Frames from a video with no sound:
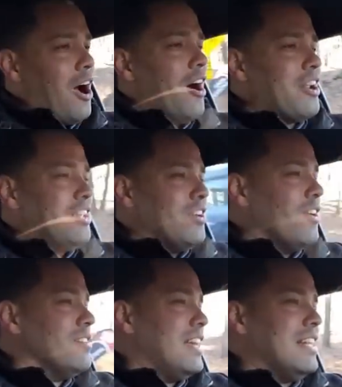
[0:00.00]
argue
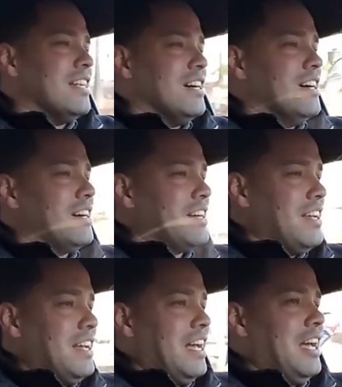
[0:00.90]
all day
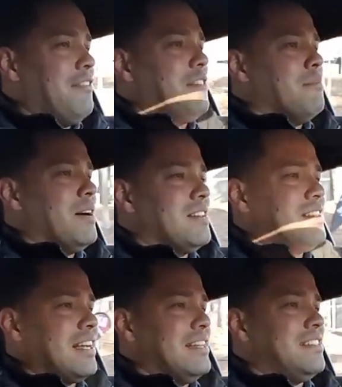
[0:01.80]
long if the
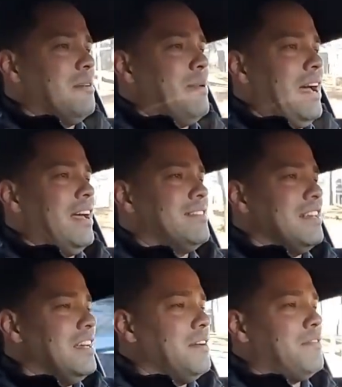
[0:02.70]
Mustang is the best,
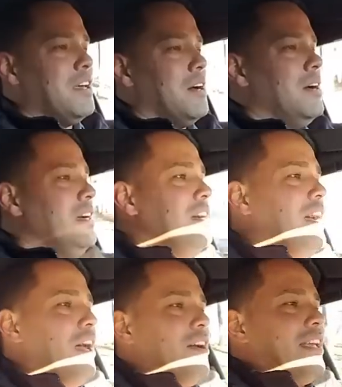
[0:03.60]
if the
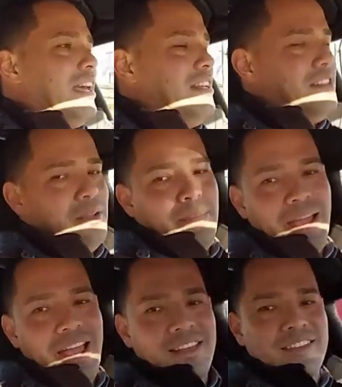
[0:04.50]
Hellcat is the
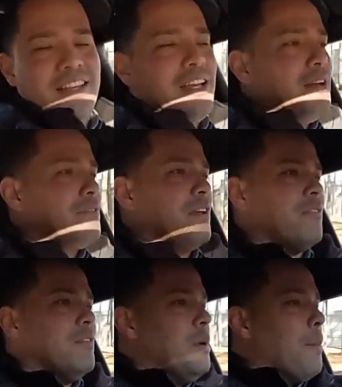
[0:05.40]
best, if
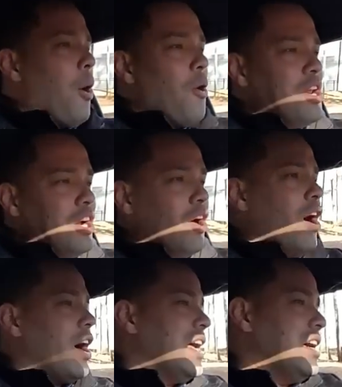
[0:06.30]
the pony
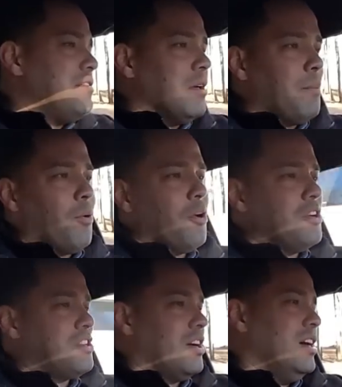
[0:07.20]
car, if the
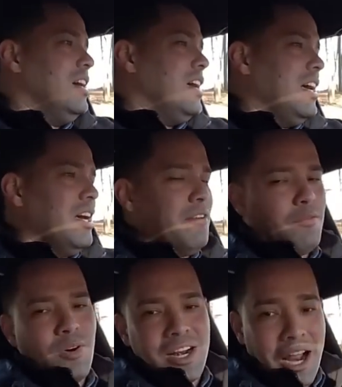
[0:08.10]
Porsche, if
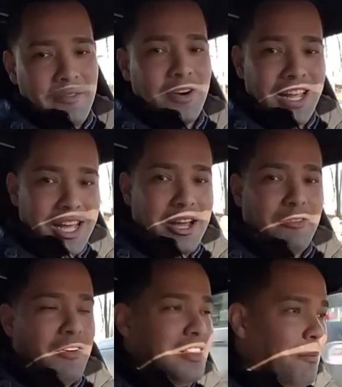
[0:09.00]
whatever,
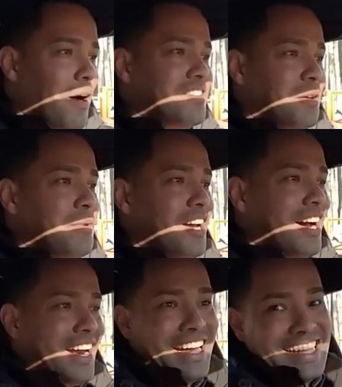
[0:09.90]
if the Mazda
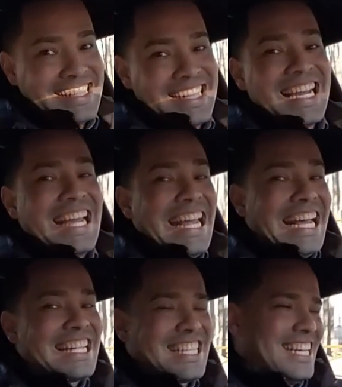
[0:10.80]
Miata is the
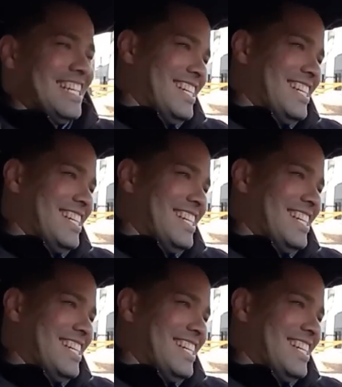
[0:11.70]
it.